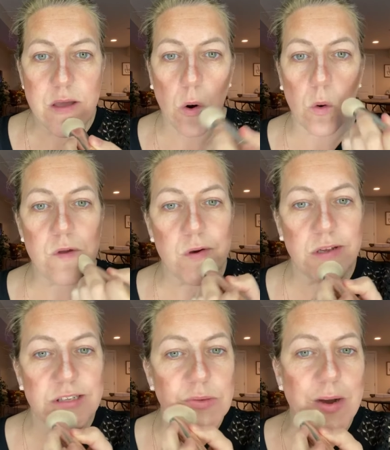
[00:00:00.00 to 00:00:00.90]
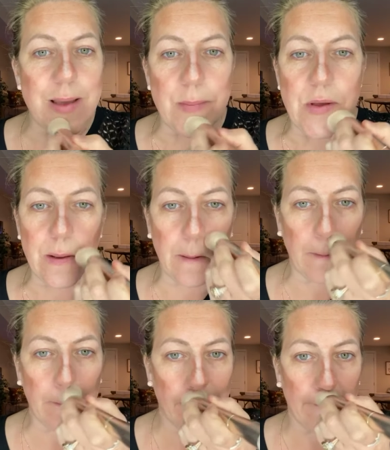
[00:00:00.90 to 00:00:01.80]
or you can swipe,
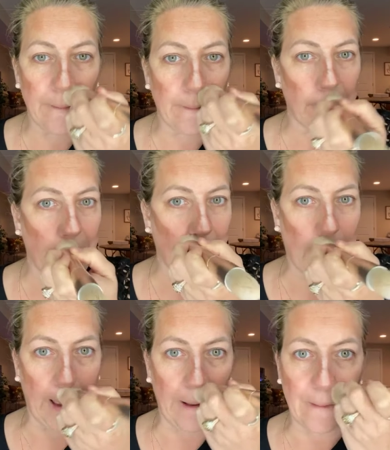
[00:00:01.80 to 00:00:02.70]
okay?